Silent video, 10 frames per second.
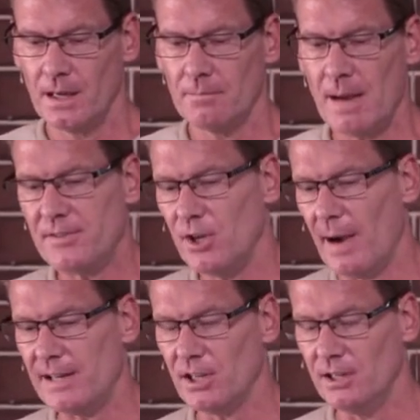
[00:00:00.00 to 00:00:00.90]
Matthew
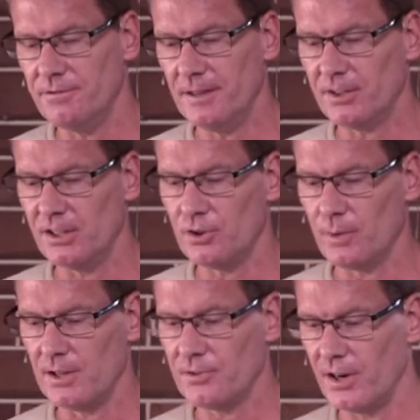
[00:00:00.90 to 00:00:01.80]
18,
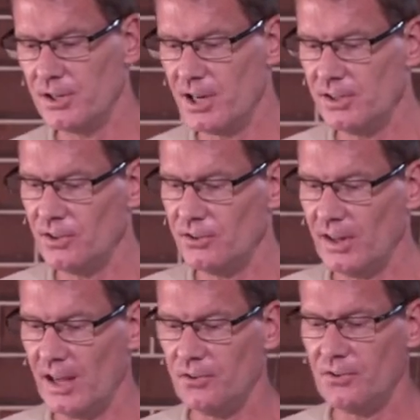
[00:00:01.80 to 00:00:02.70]
15-23, Jesus
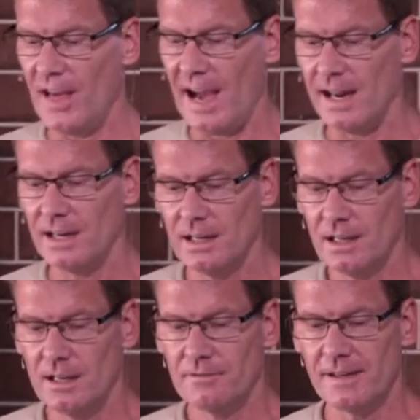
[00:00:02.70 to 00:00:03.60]
says that
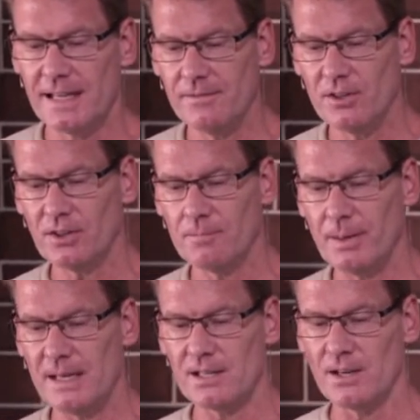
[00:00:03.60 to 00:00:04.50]
forgiveness and
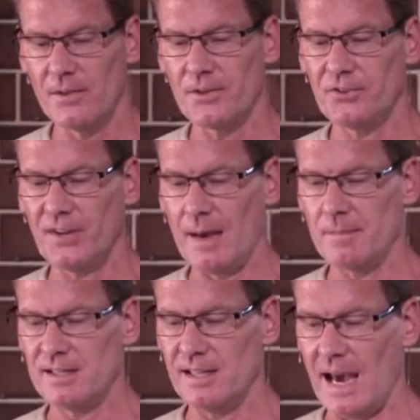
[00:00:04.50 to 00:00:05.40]
peace are not the same
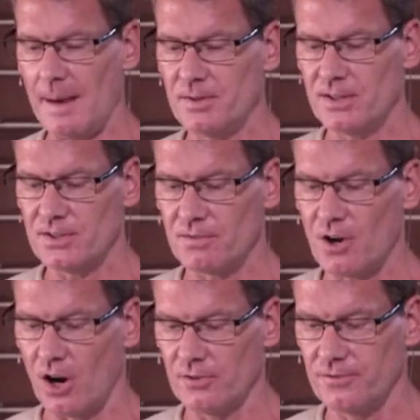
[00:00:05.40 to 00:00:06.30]
as the absence of
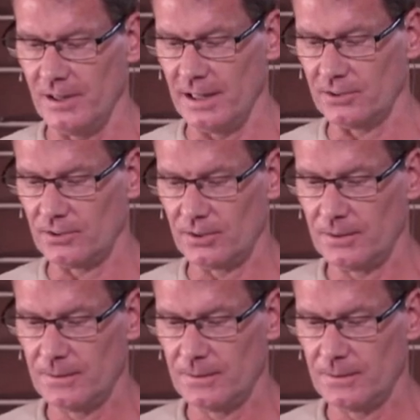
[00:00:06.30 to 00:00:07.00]
conflict.